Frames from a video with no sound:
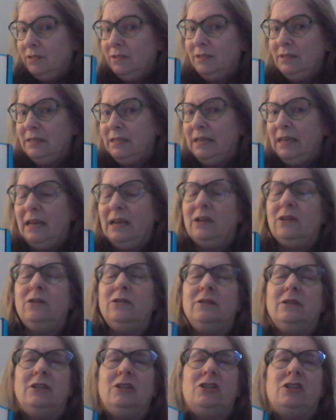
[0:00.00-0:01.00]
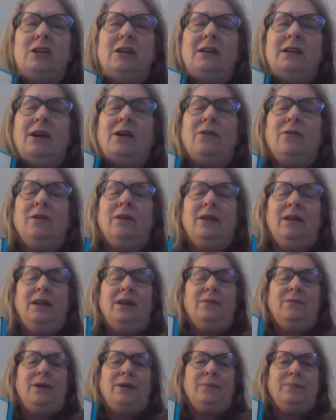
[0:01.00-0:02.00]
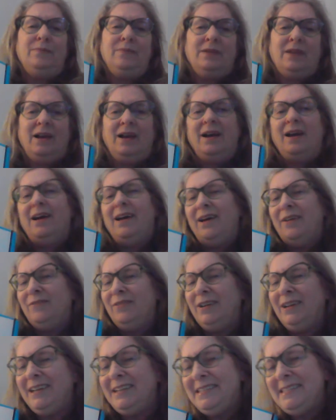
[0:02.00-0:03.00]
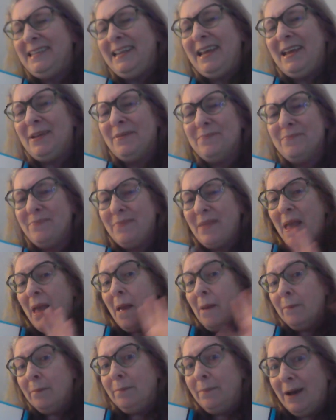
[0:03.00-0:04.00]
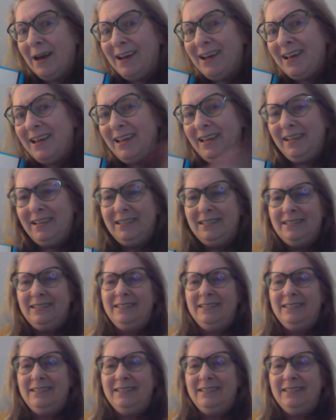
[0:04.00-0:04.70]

It can't hurt to check it out. Anyway, have a nice day. Bye.